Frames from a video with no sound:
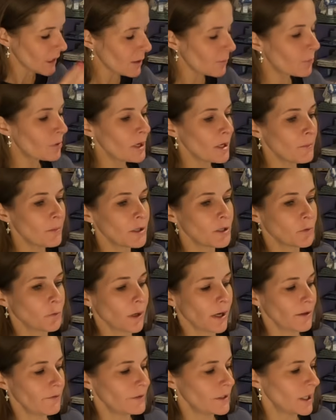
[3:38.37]
Pretty much what
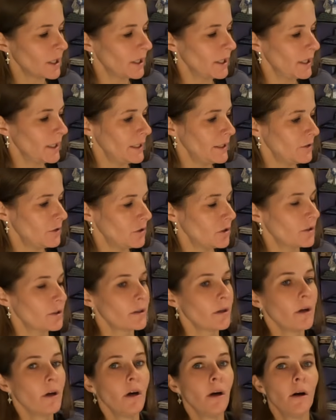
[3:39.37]
I've done is just
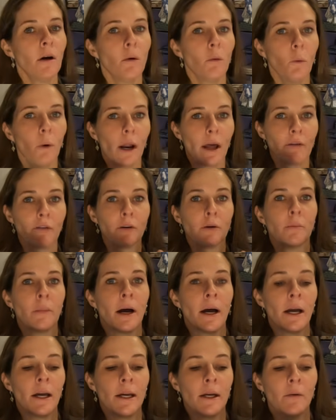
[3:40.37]
whatever
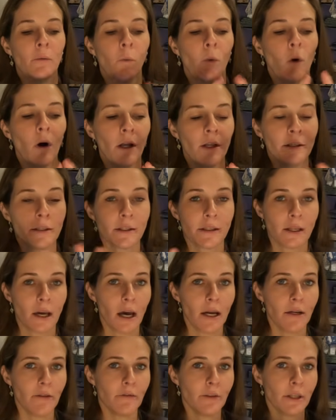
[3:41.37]
my one
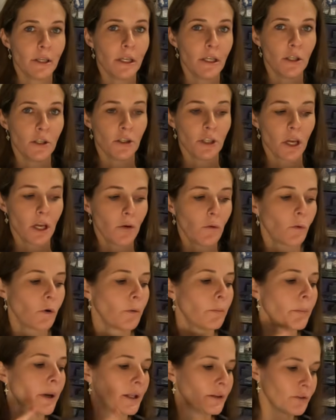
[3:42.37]
side of the keychain or
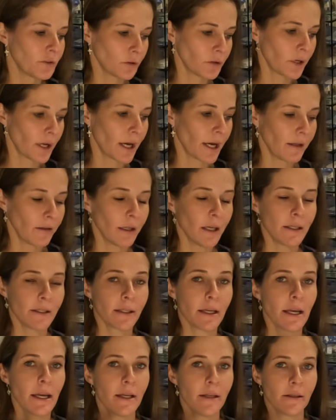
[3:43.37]
pencil and eyeglass
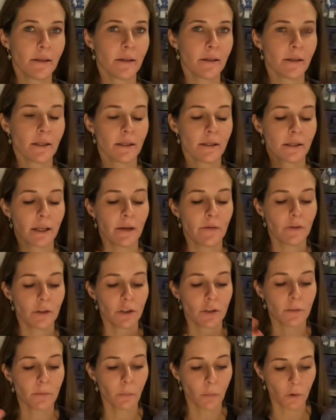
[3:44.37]
cases is, I've
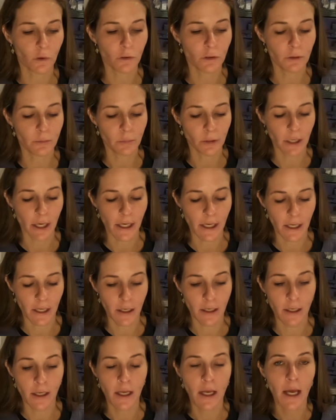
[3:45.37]
just multiplied
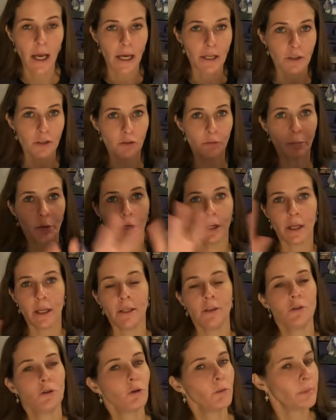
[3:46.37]
it and just put it
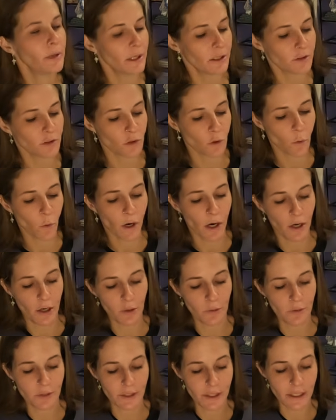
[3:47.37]
into a big square. It
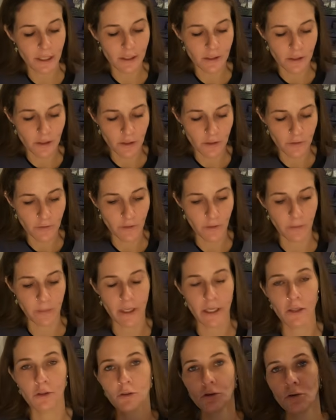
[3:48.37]
was easier for
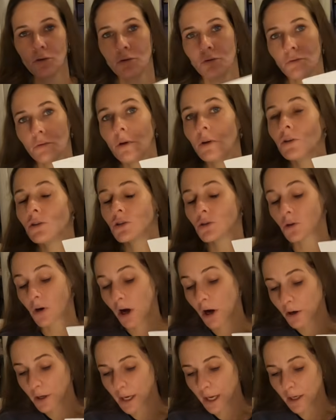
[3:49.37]
me to
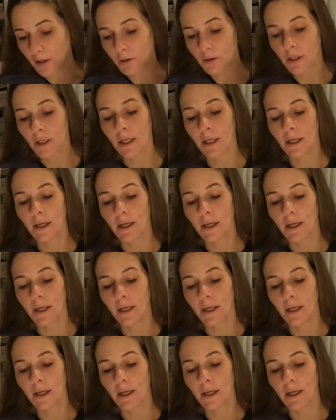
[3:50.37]
draw it out